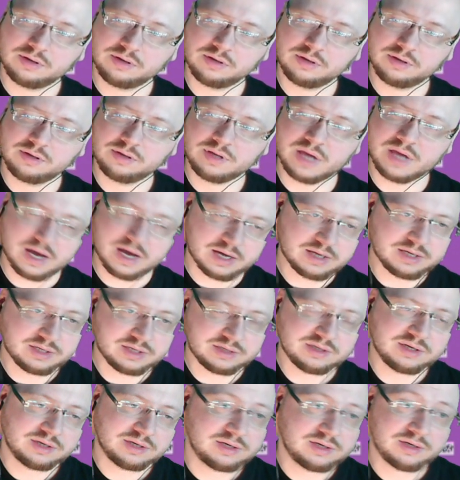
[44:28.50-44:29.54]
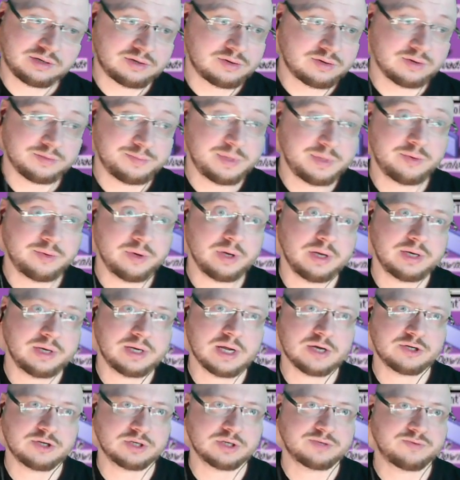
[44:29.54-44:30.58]
it could be really
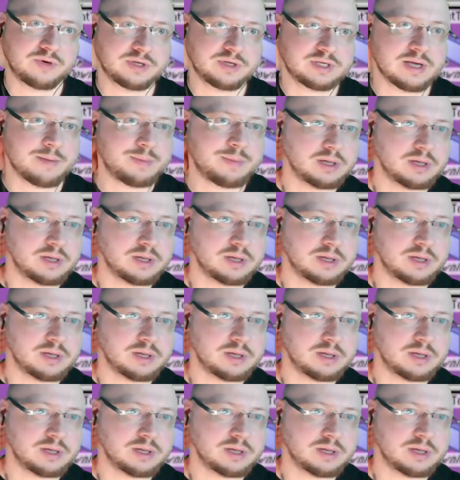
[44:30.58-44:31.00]
dangerous. For example,